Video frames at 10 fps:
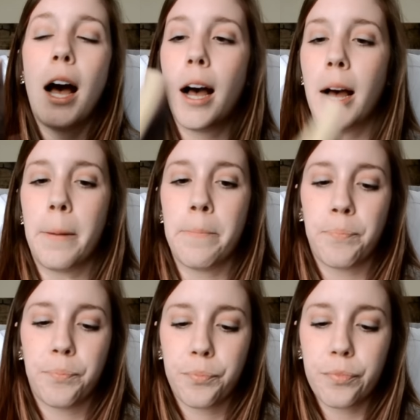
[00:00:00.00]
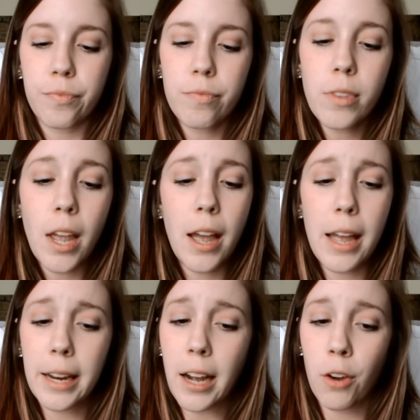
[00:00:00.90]
Um,
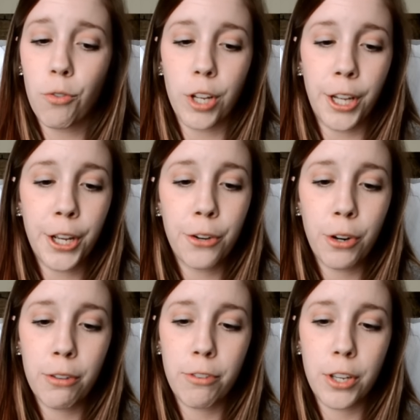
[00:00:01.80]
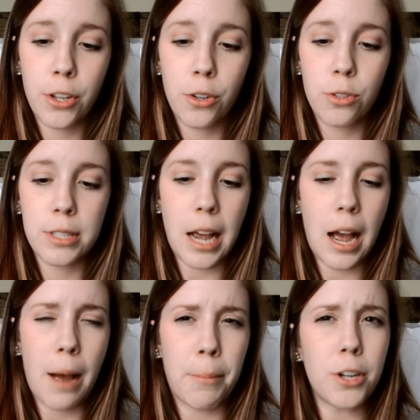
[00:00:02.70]
it got really good reviews.
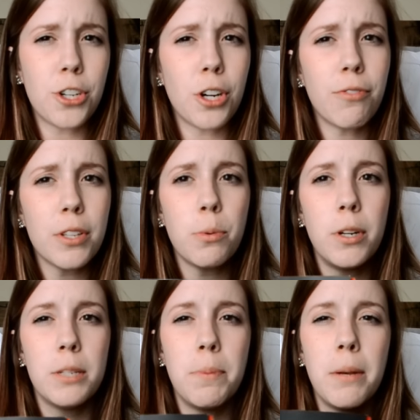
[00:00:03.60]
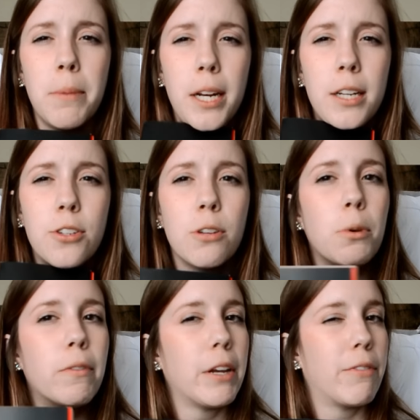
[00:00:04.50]
I'm not sure if this one is being made into a
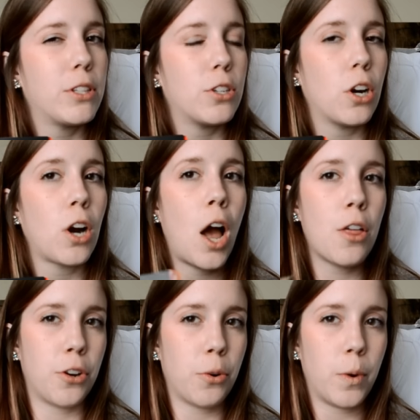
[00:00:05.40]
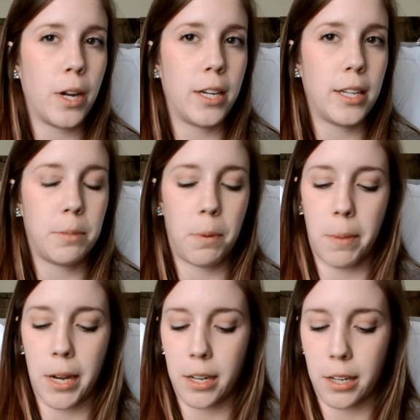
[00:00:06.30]
movie, if it's her other one that's being
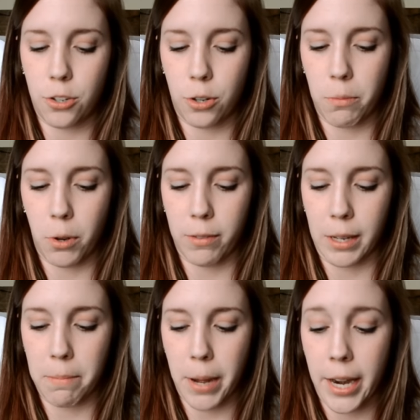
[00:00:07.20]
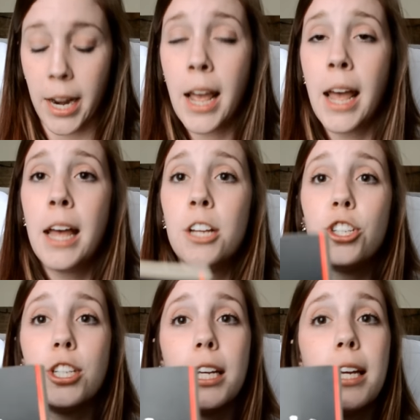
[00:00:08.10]
made into a movie, but
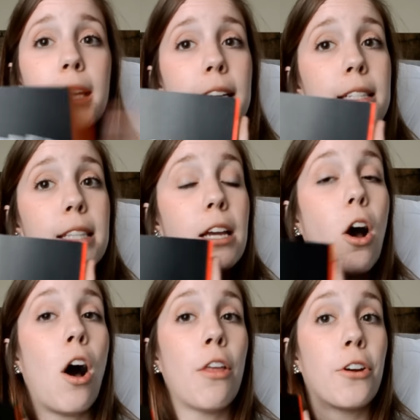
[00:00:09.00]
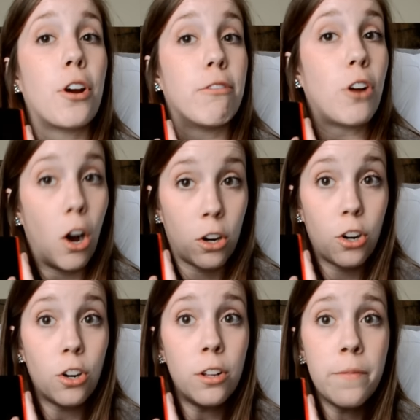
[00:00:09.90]
she is the author of Gone
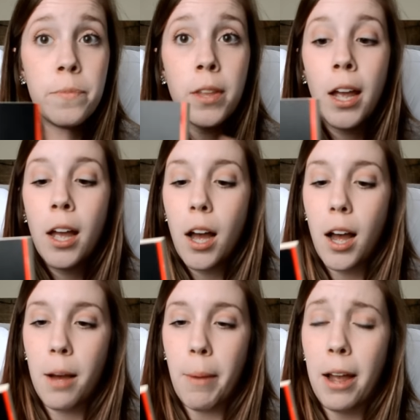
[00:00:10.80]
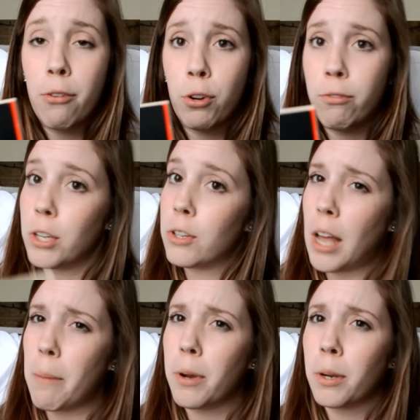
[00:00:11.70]
Girl. Um, I've reviewed
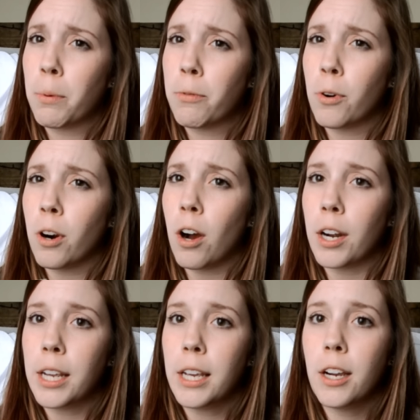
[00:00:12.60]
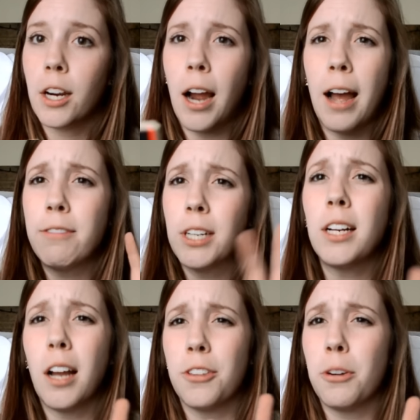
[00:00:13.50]
that book before on here. I've
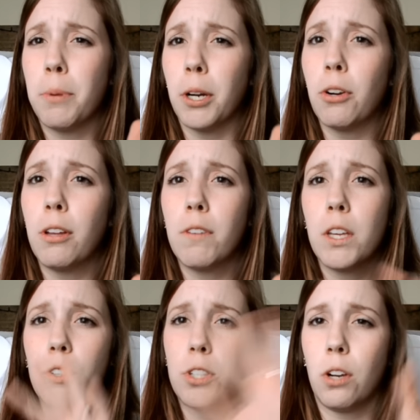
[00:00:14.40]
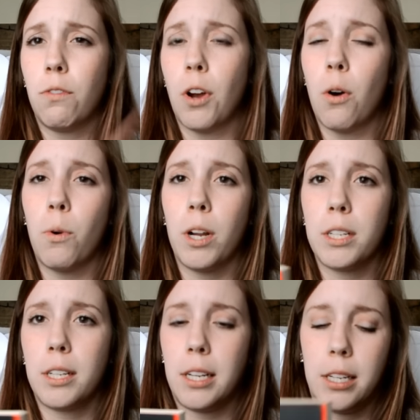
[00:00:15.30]
done other book reviews, so if y'all want
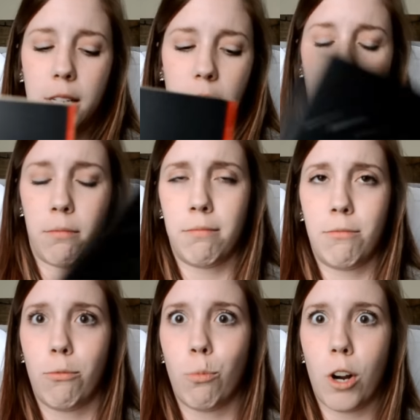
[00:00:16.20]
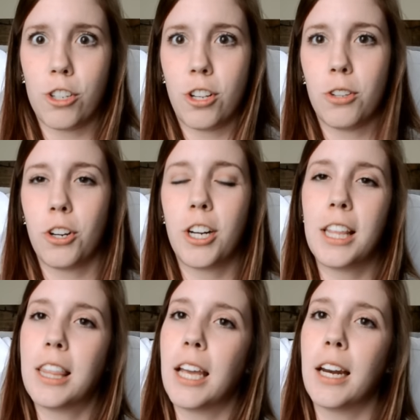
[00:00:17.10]
to watch those or
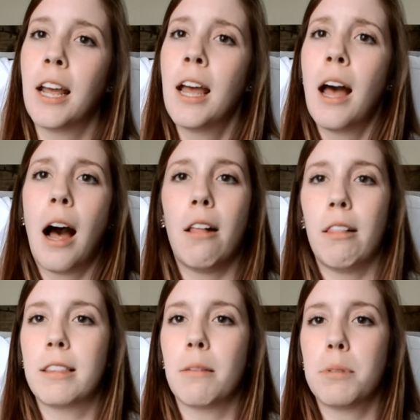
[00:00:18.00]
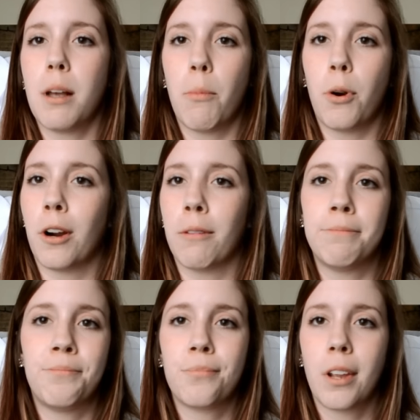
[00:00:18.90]
anything, I'll link them somewhere
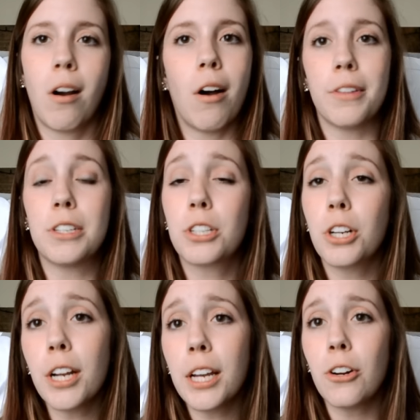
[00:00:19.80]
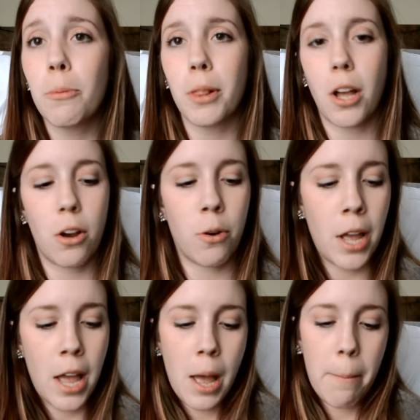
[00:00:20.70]
on the screen or below.
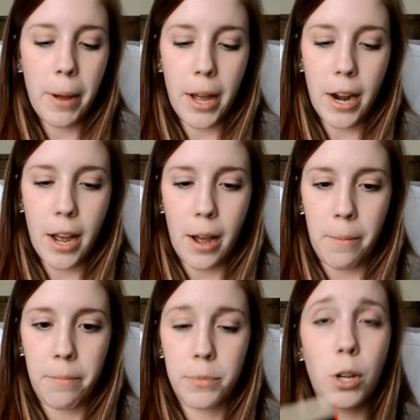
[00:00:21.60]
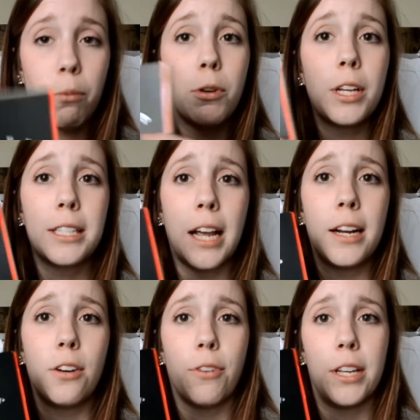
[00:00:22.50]
But, um, so I'm really
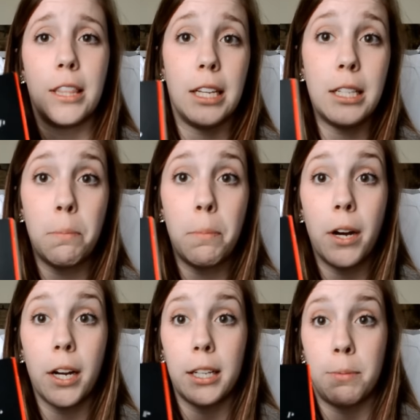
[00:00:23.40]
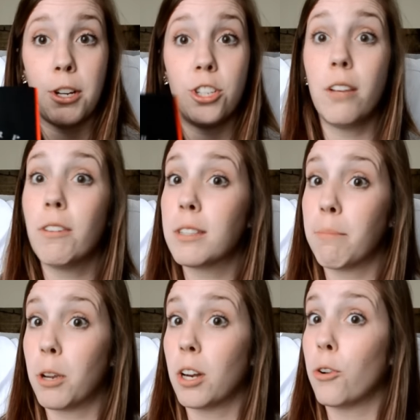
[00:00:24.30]
excited to read this book, especially if it's
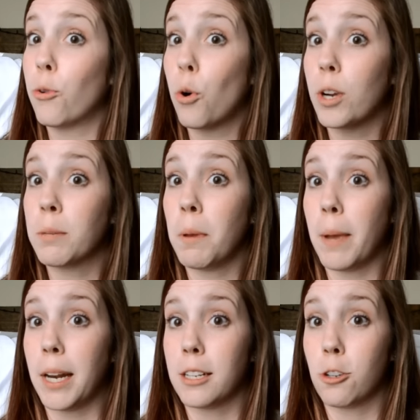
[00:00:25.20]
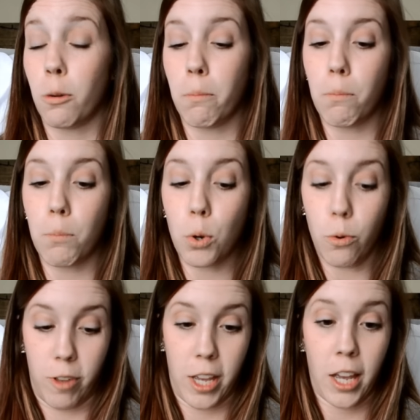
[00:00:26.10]
going to be made into a
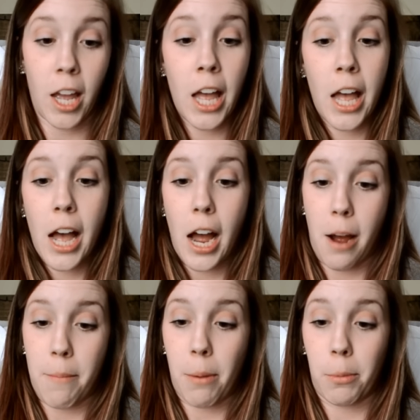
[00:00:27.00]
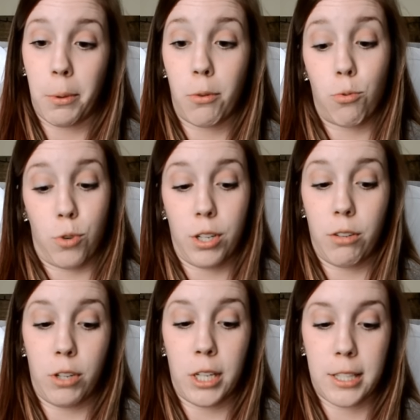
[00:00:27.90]
movie. Um, I'm going to be really,
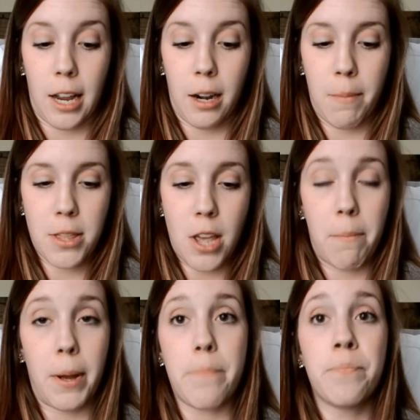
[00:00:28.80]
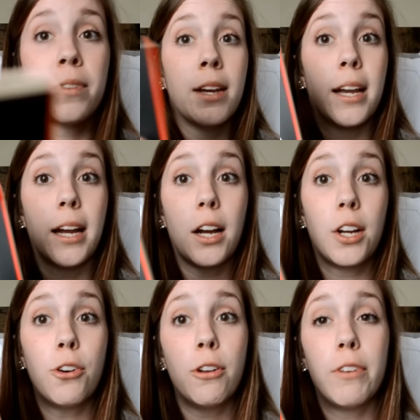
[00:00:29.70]
really excited about that. But it got
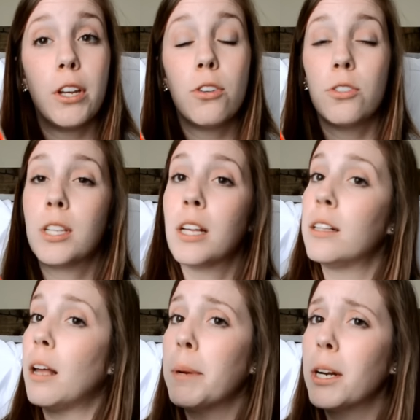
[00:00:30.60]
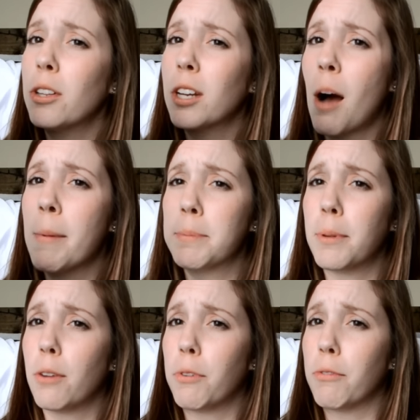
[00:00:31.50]
good reviews. Let me know in the comments
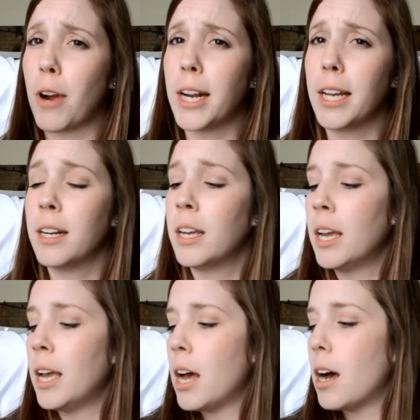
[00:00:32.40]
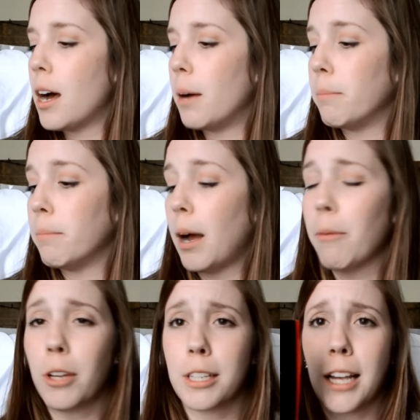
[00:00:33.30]
below if you've read it. Um, I'm
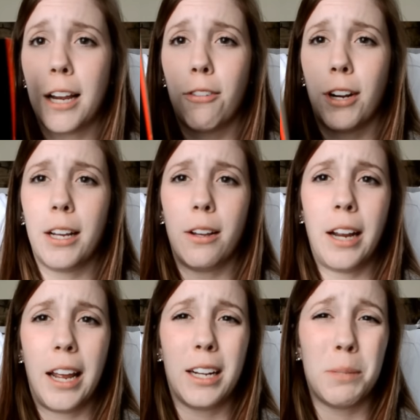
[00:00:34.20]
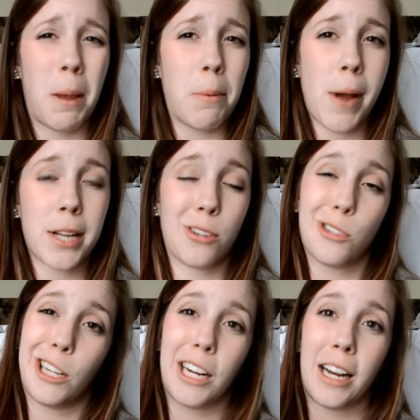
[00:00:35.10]
really excited to read it, and it's paperback, so it's
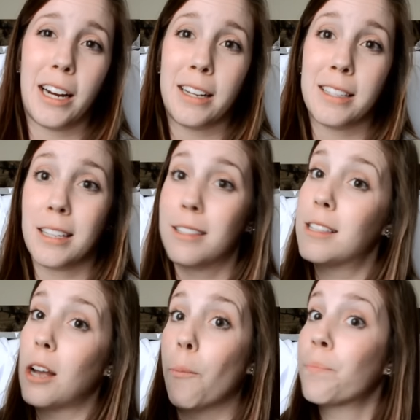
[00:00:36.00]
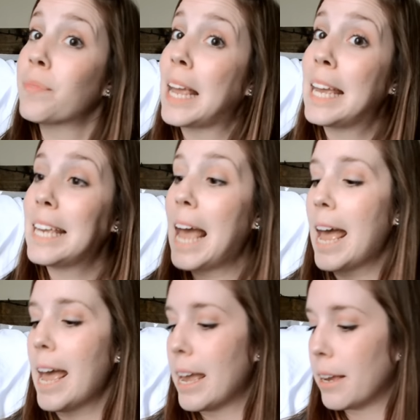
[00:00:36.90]
only ninety-nine cents, so
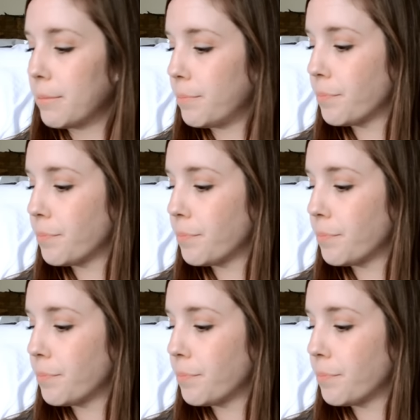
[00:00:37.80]
yay!